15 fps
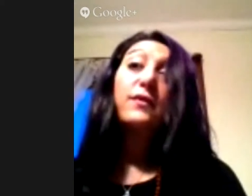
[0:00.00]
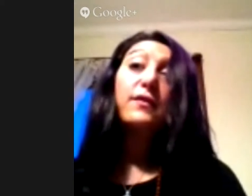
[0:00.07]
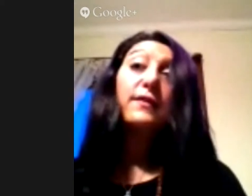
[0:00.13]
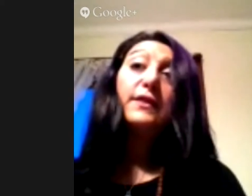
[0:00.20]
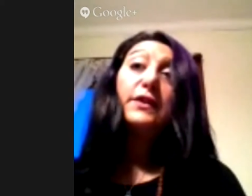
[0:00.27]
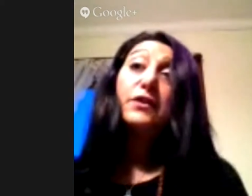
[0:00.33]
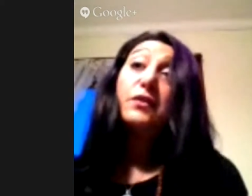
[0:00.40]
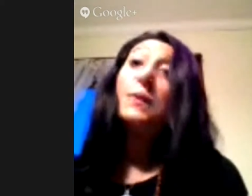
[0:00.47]

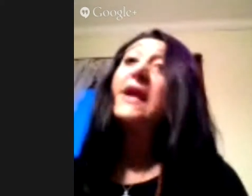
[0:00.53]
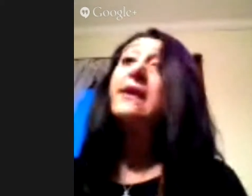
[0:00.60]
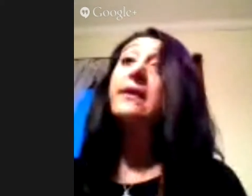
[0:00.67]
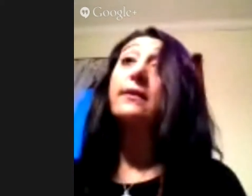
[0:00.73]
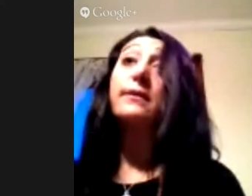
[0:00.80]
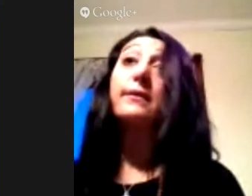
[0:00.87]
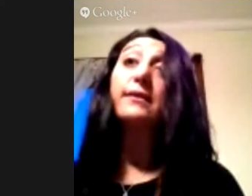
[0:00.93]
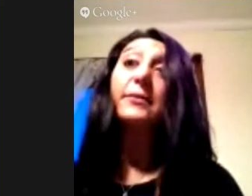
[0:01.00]
there's
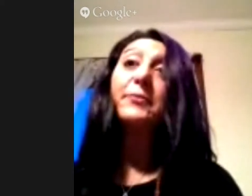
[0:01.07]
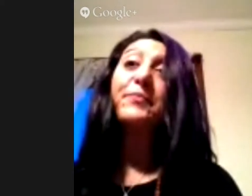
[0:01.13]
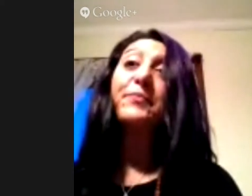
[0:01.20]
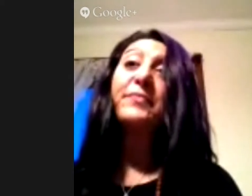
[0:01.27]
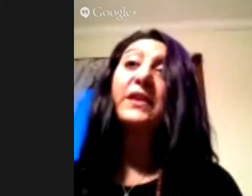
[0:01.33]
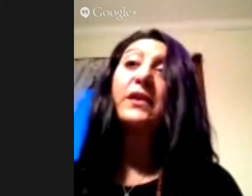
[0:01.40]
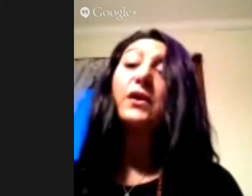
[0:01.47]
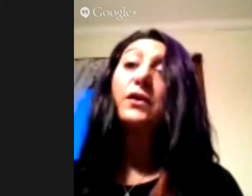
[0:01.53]
peace.
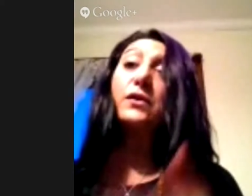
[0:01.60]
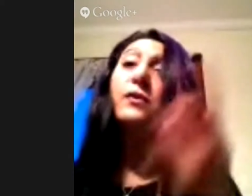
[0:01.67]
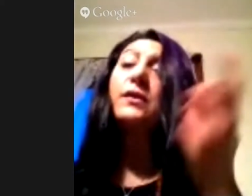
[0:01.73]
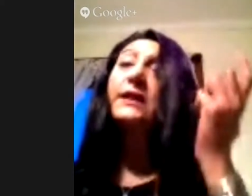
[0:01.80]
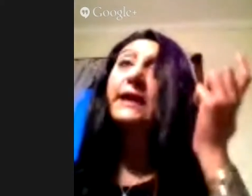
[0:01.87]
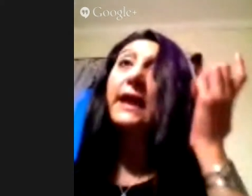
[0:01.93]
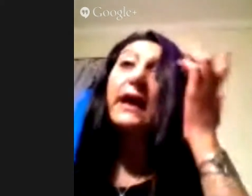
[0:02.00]
So, yeah,